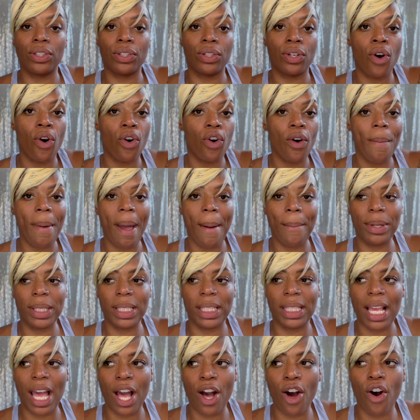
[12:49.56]
Coco
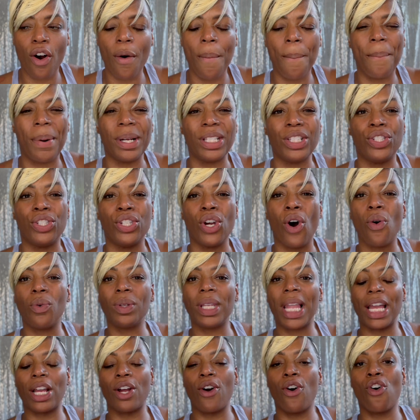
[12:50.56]
Mademoiselle, but don't
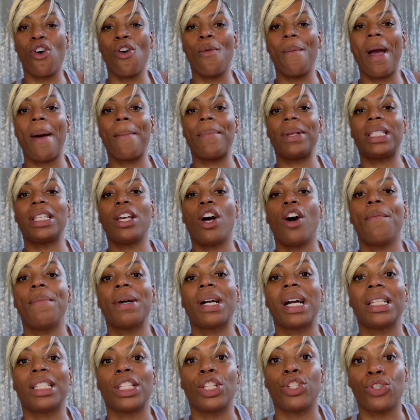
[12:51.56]
like Coco Mademoiselle
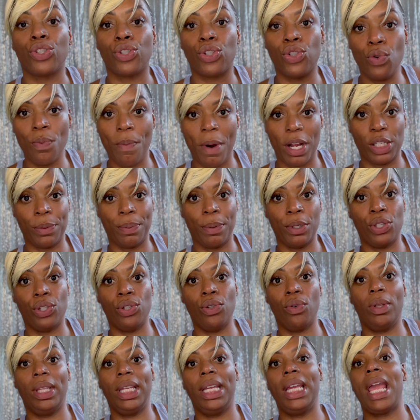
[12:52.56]
because it's too much
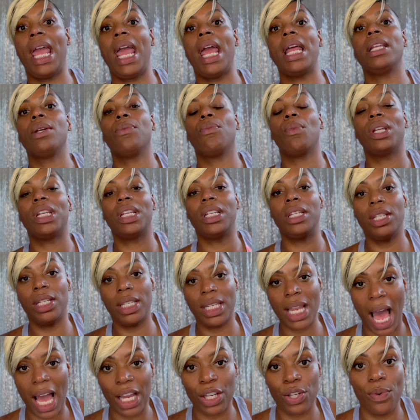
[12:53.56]
patchouli and it want to
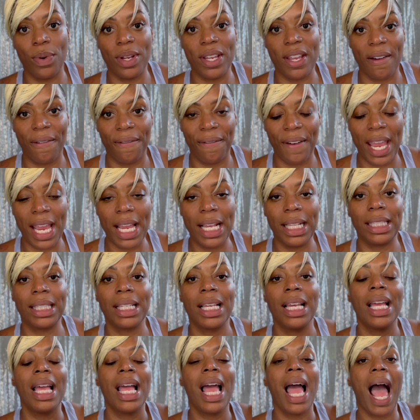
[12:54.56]
knock you in your face,
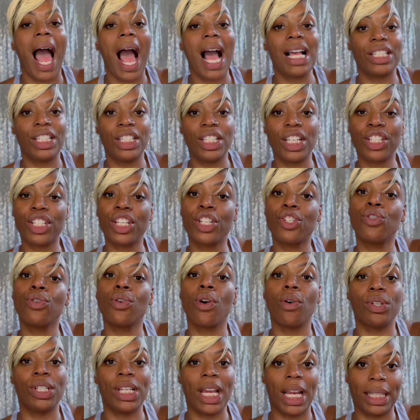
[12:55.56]
I suggest that you
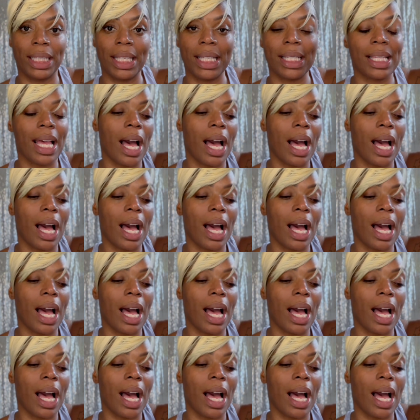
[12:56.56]
go check this